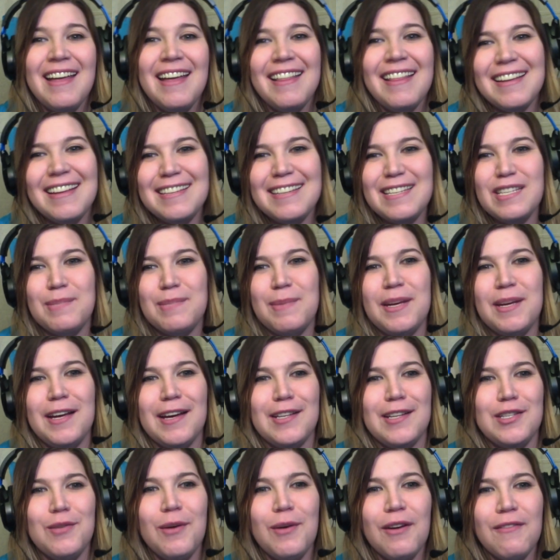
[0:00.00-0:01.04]
This is
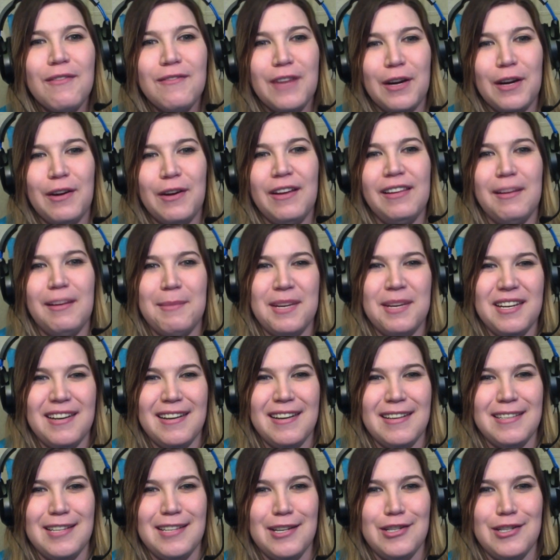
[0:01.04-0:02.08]
because you are very limited
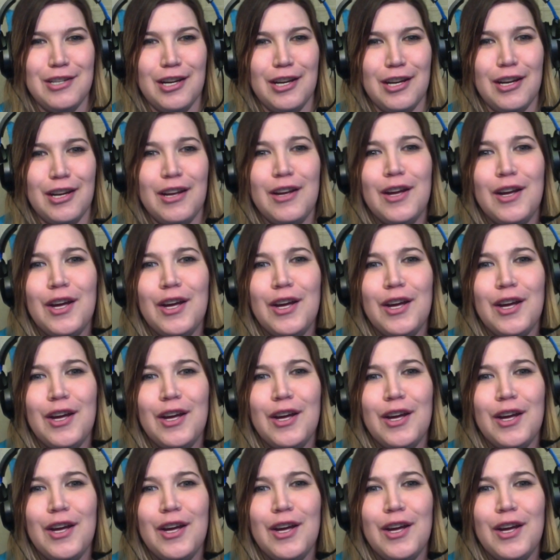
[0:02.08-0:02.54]
in teaching.